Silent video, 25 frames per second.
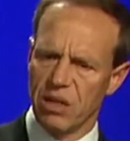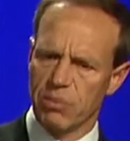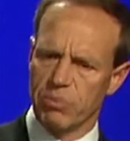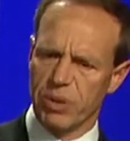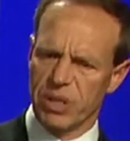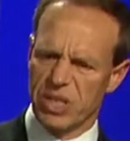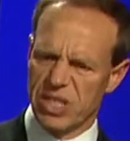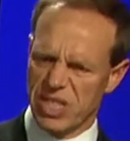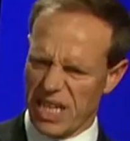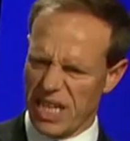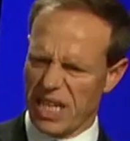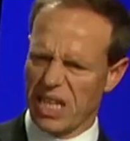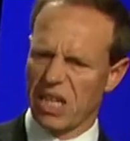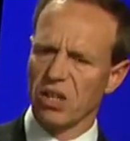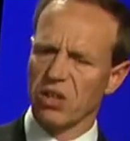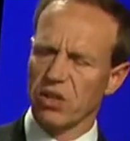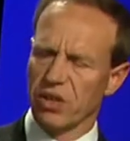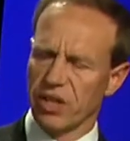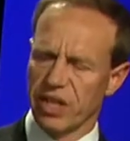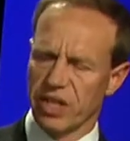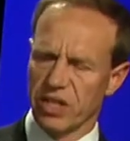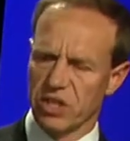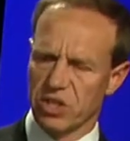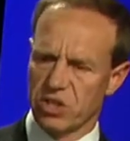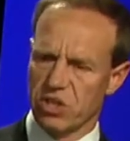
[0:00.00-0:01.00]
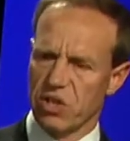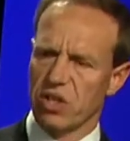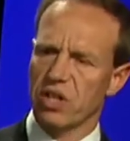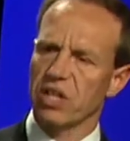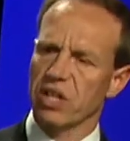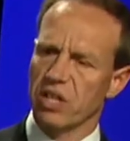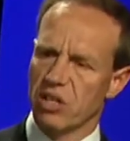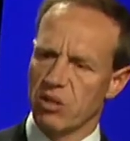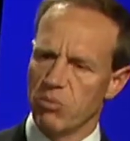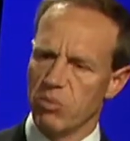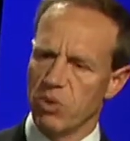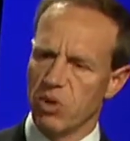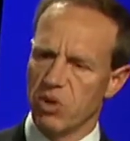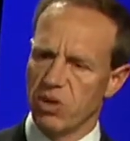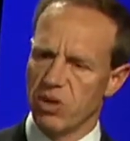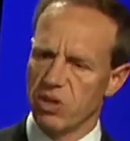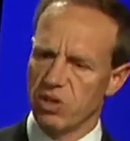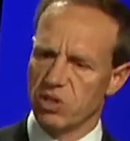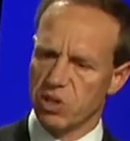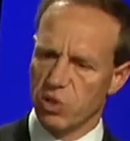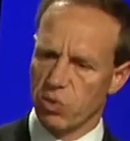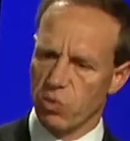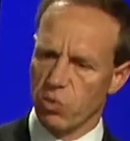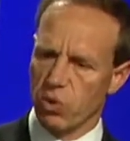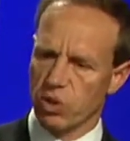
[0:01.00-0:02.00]
particularly in certain
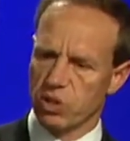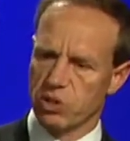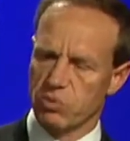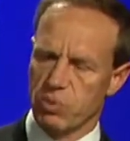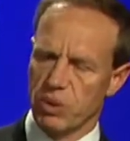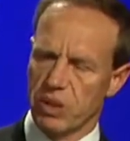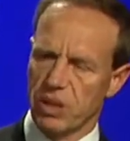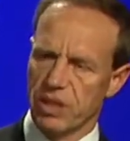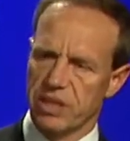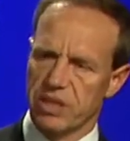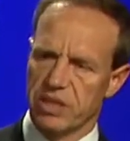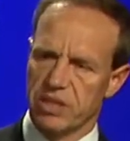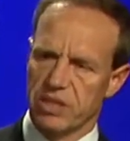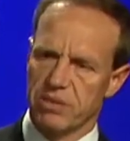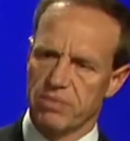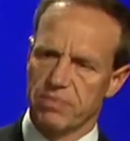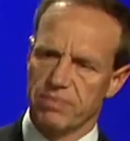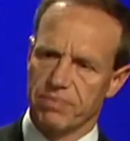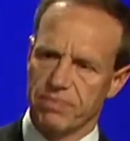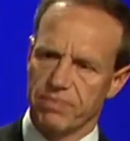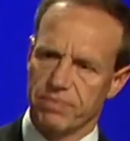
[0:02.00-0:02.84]
communities towards police?